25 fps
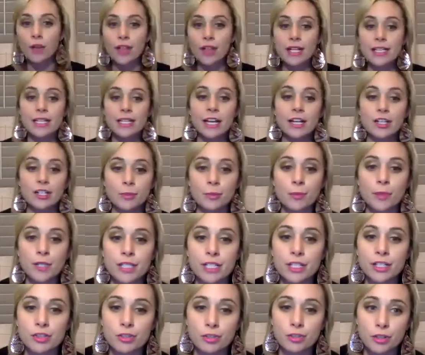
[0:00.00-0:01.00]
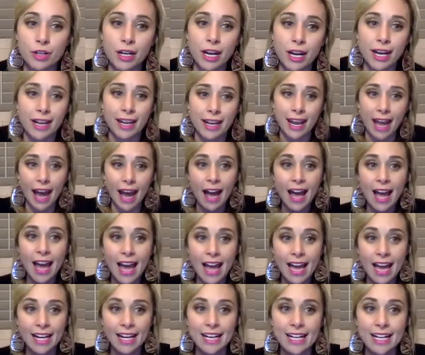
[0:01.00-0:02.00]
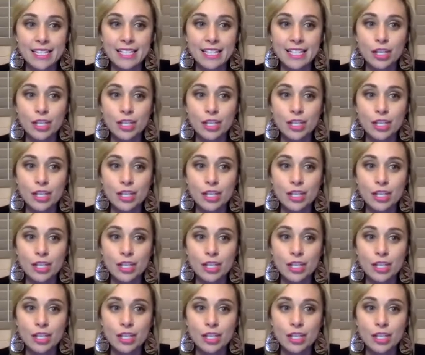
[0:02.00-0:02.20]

that's 100% true, Katie. Yeah, because,